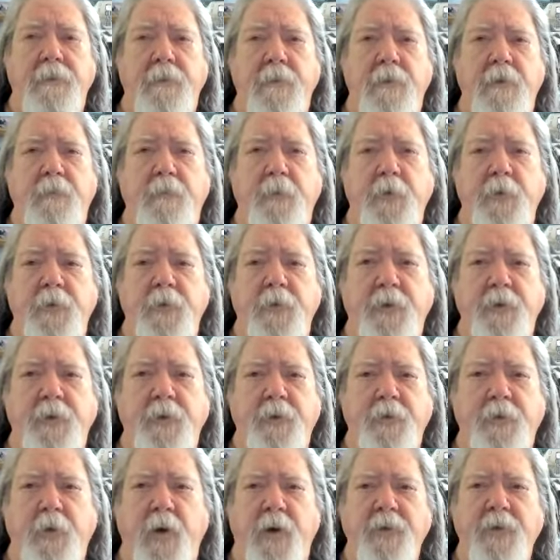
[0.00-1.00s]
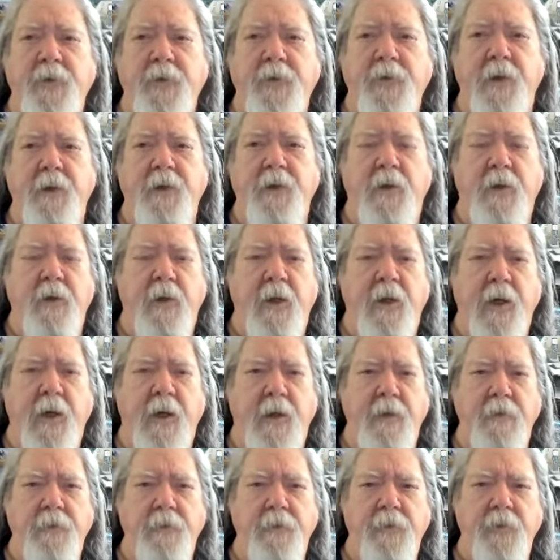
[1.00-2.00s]
if we just trusted our
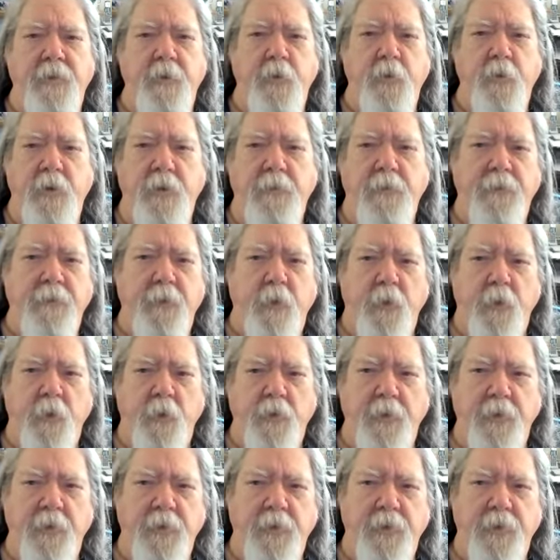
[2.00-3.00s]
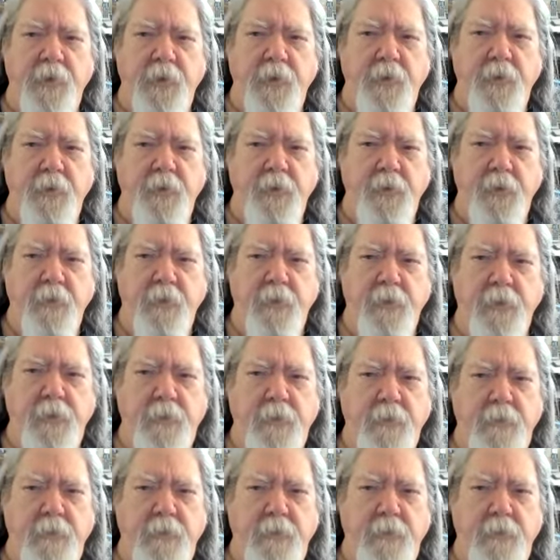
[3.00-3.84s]
lives to unfold as they should?